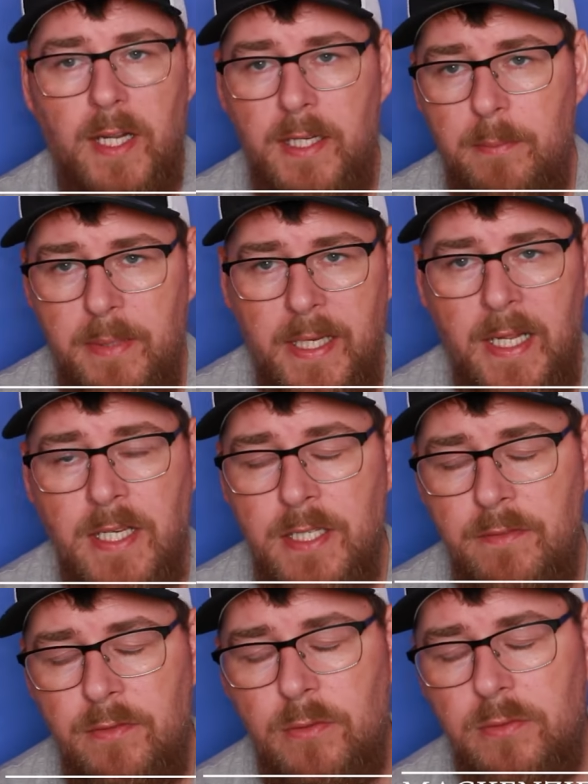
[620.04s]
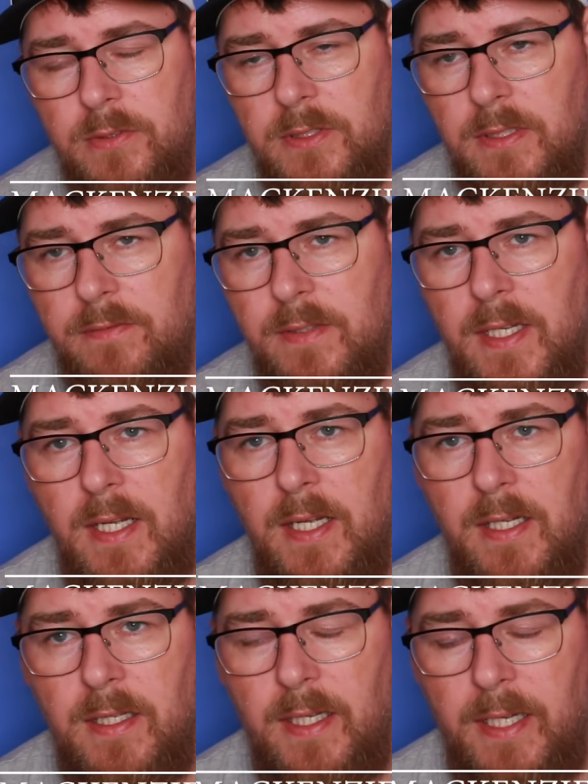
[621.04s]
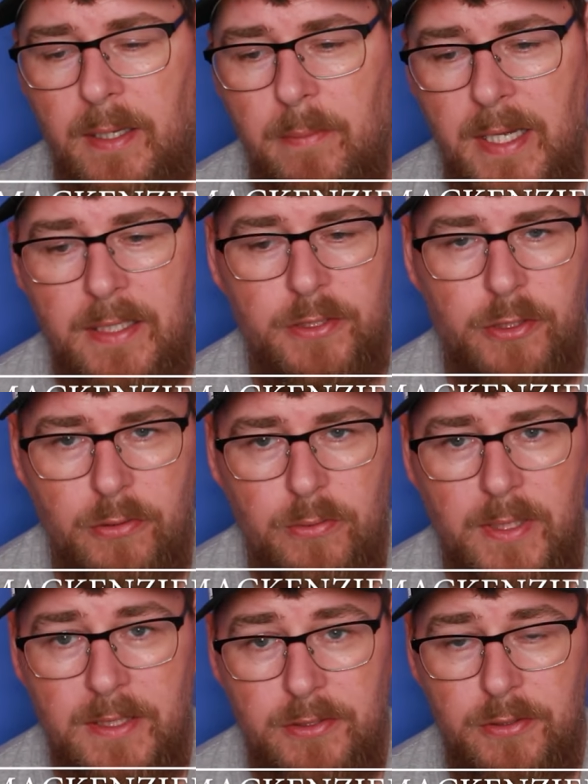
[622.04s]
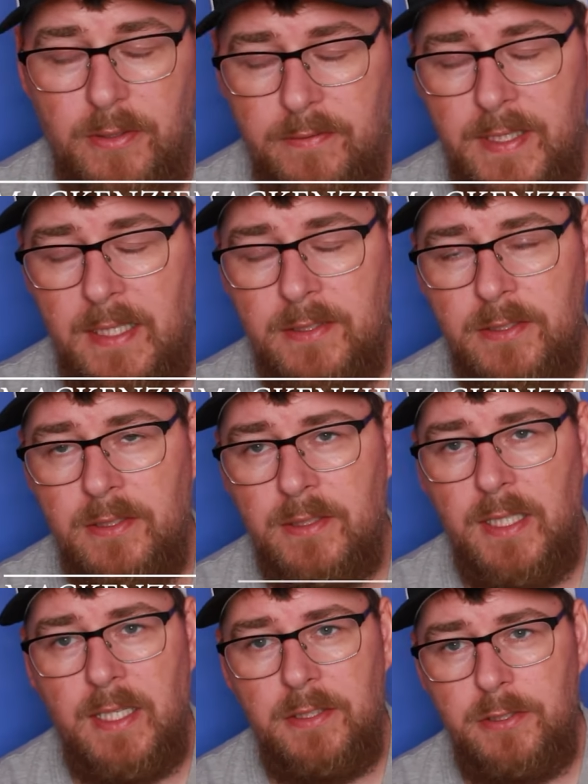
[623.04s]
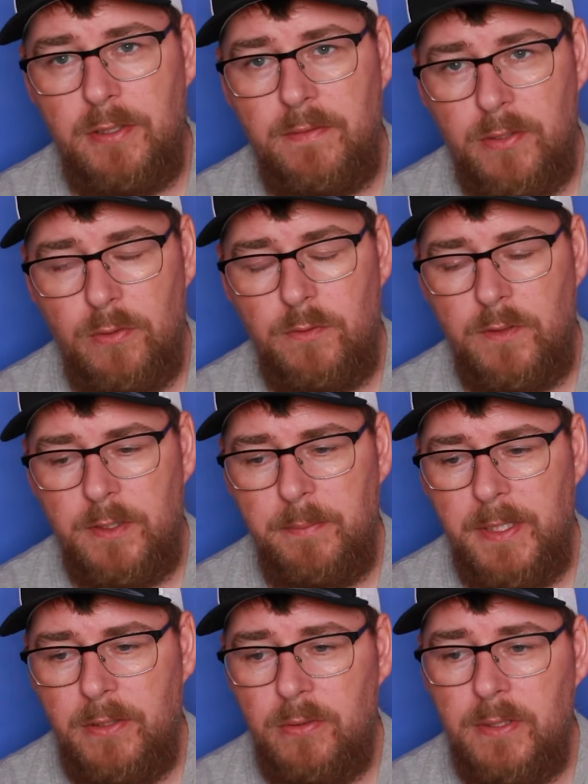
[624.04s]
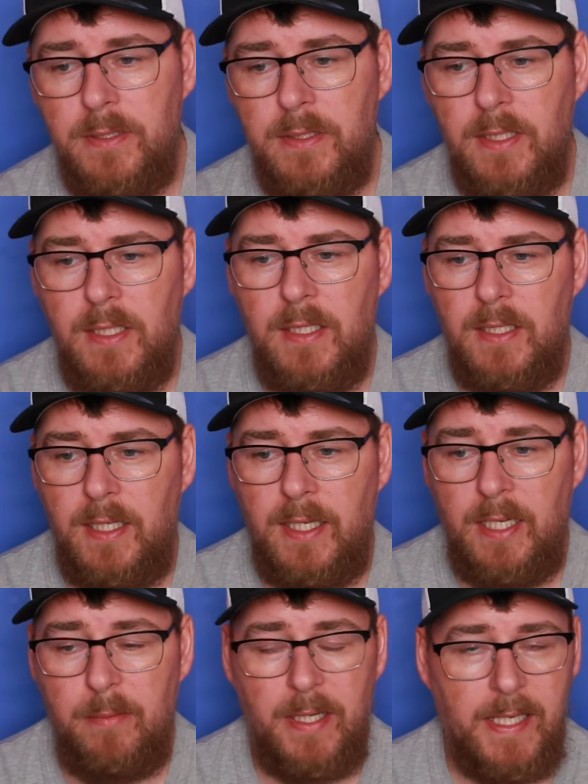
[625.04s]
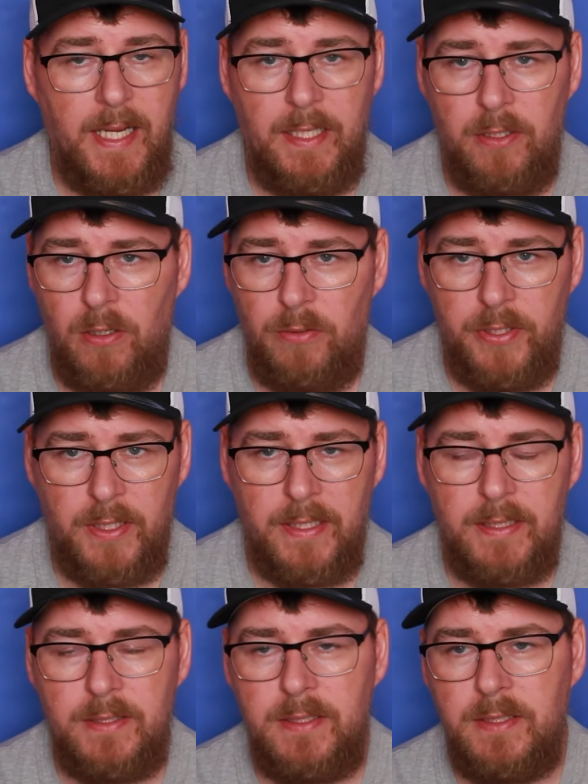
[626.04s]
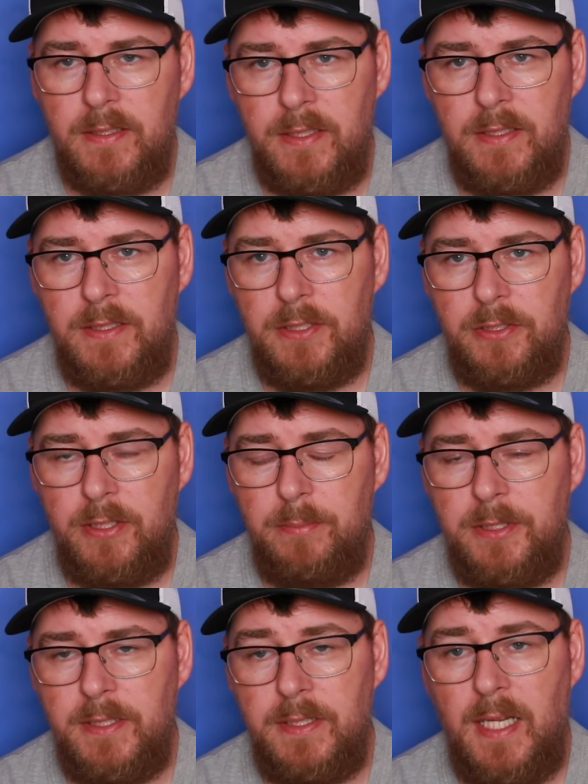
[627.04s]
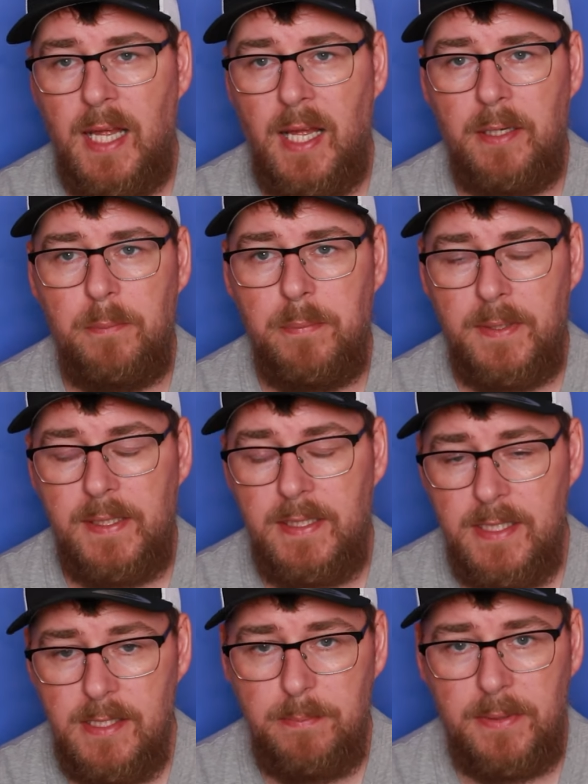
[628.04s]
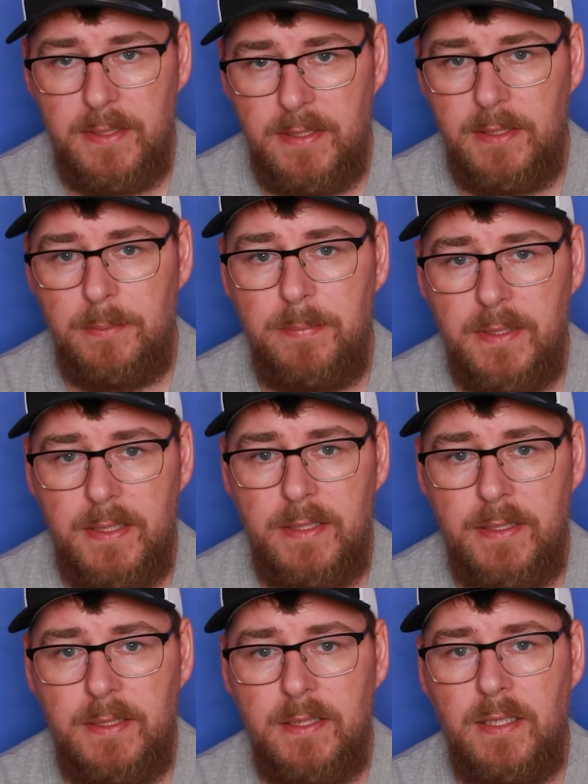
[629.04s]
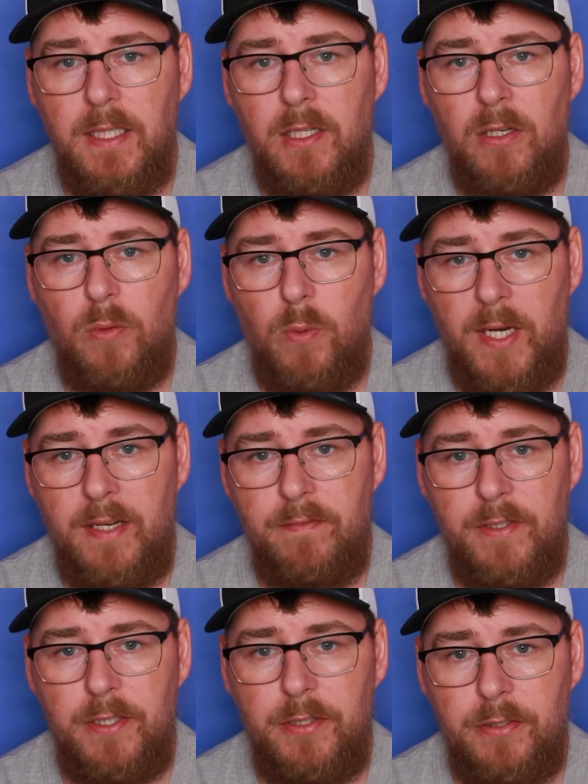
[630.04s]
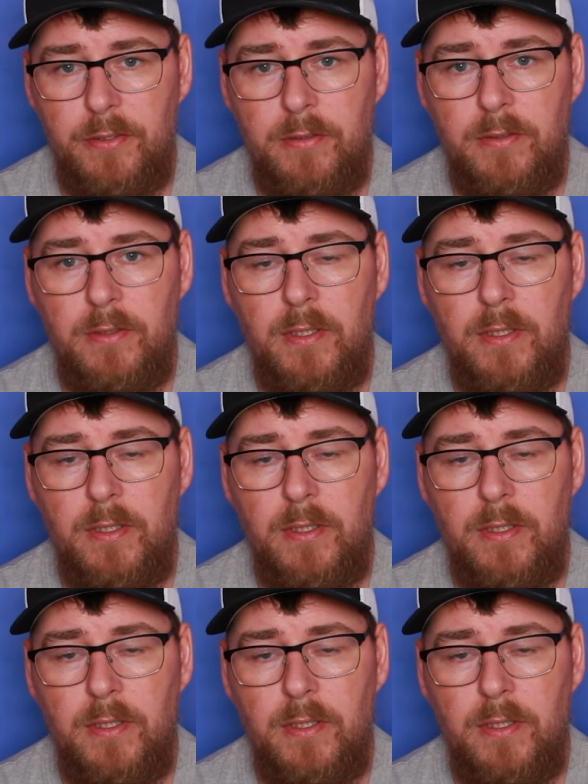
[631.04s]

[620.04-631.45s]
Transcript: any Mackenzie photo stuff. As you know, I do have cancer. I do have a GoFundMe going. Again, all the links are in the description. And please, please, please, whatever you do,